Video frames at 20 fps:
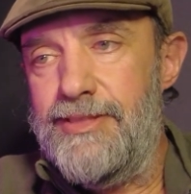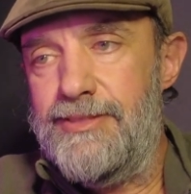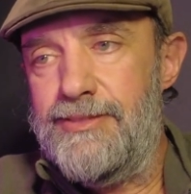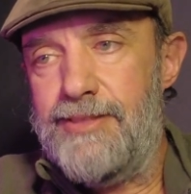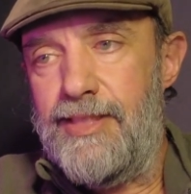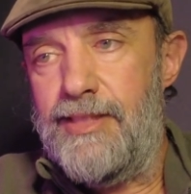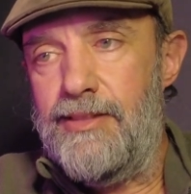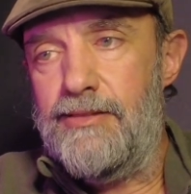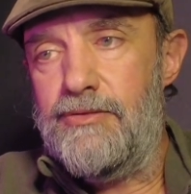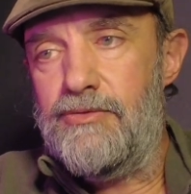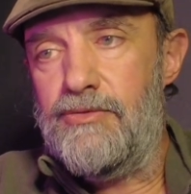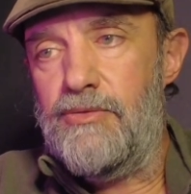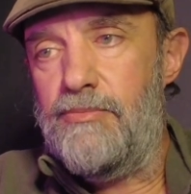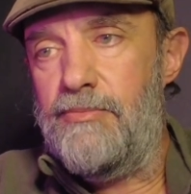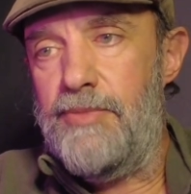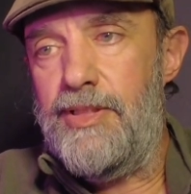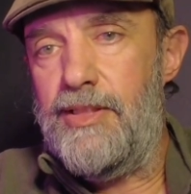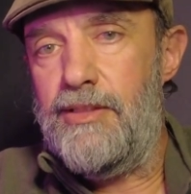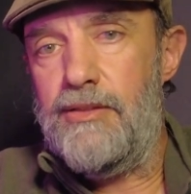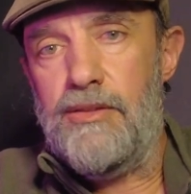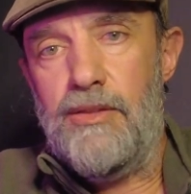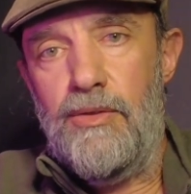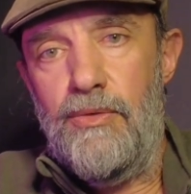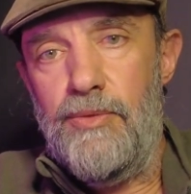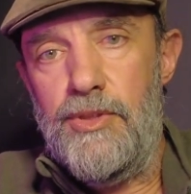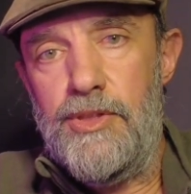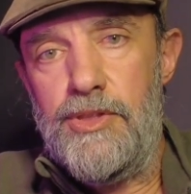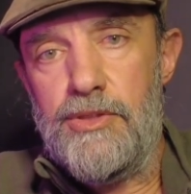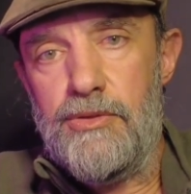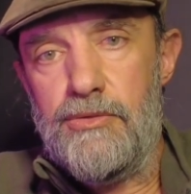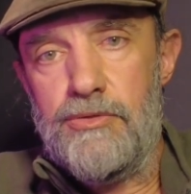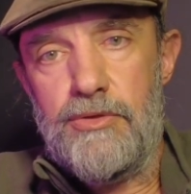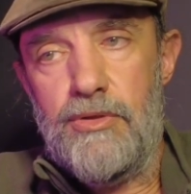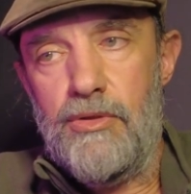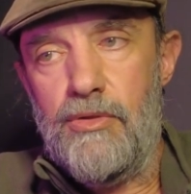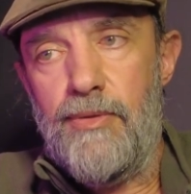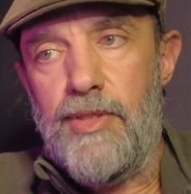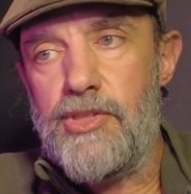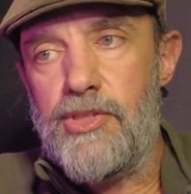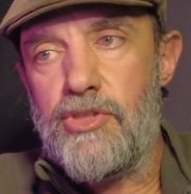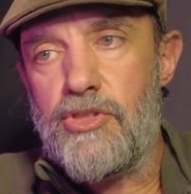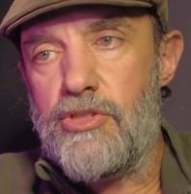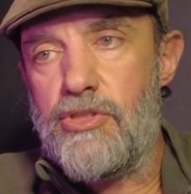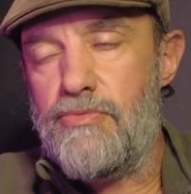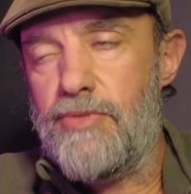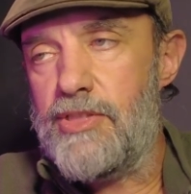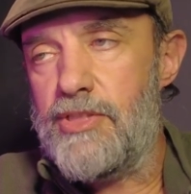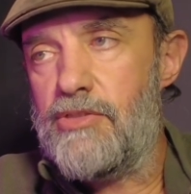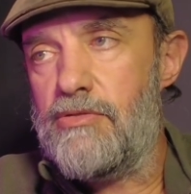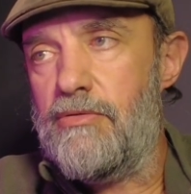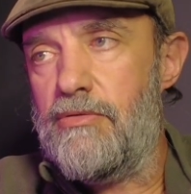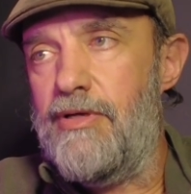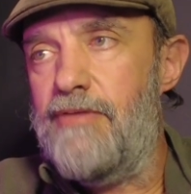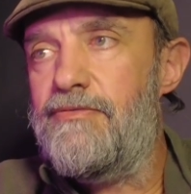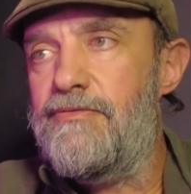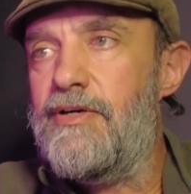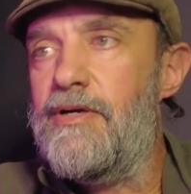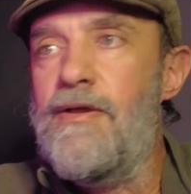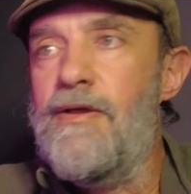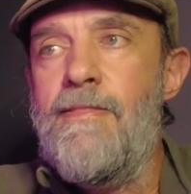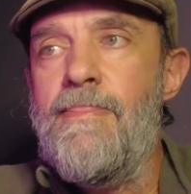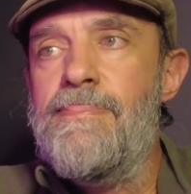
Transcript: sent it to me. No issues, no questions whatsoever.